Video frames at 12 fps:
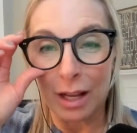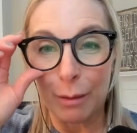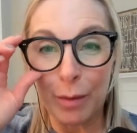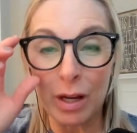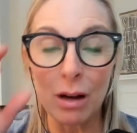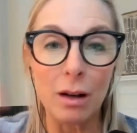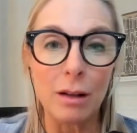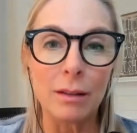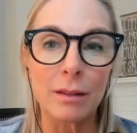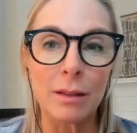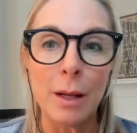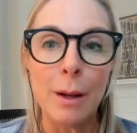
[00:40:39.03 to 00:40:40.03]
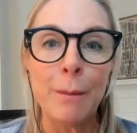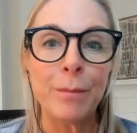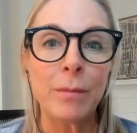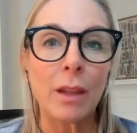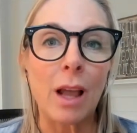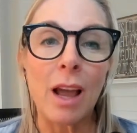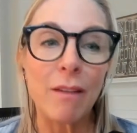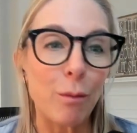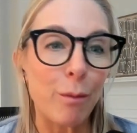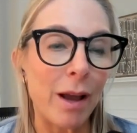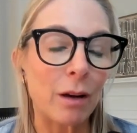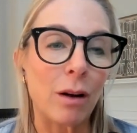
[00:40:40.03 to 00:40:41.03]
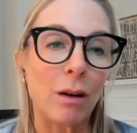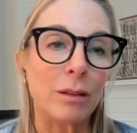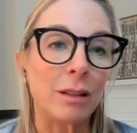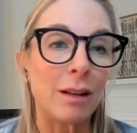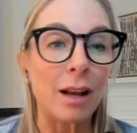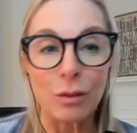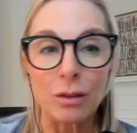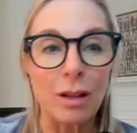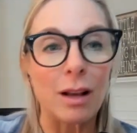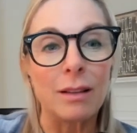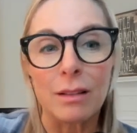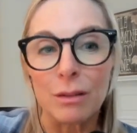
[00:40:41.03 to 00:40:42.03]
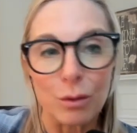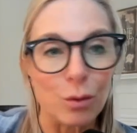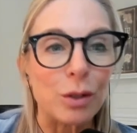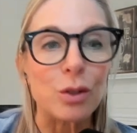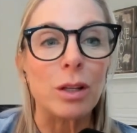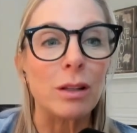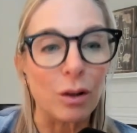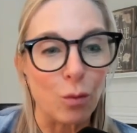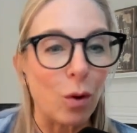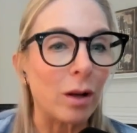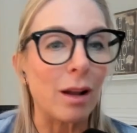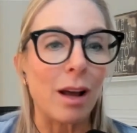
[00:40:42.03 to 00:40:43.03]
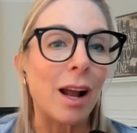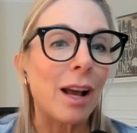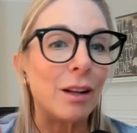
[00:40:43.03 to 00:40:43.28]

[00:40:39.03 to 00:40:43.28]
And because I have a background in exercise and nutrition and whatnot, I